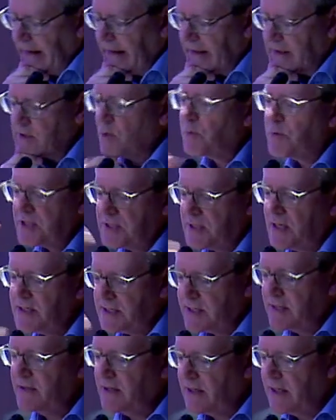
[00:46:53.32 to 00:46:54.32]
So
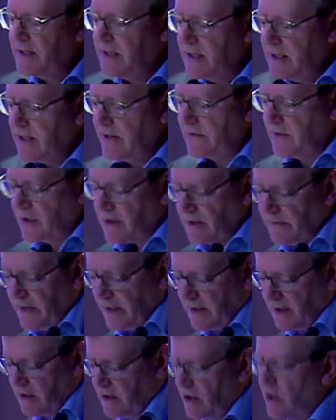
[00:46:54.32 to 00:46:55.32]
precisely the idea
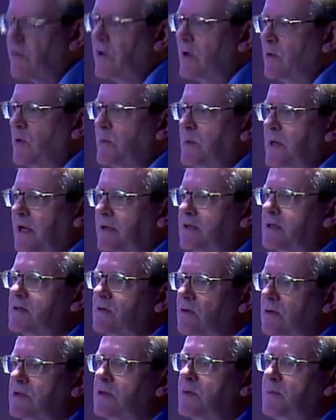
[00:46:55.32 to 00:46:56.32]
that clothing would be
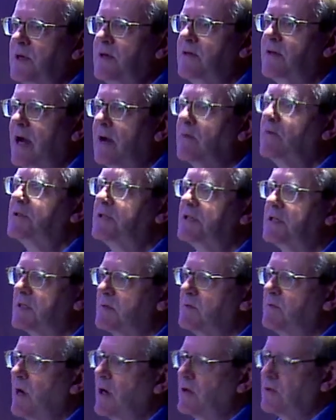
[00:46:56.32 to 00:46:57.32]
understood to be that which is
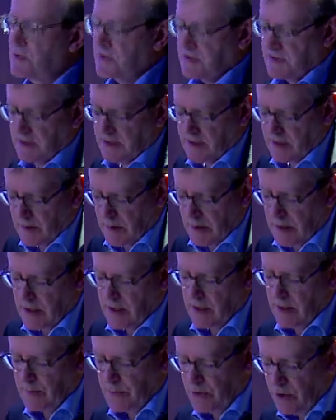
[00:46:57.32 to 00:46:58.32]
most
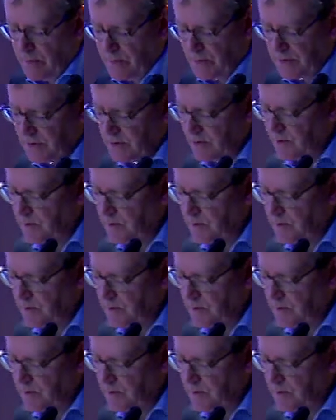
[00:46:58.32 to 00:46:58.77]
proper to